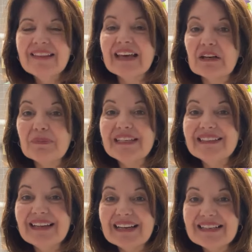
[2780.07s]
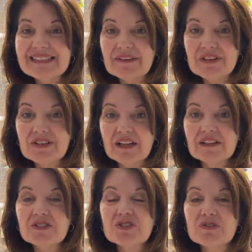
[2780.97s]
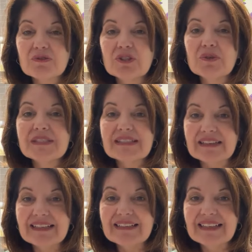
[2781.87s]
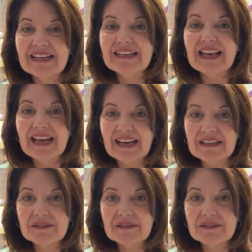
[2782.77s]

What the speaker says: That'll be $97 through Sunday night at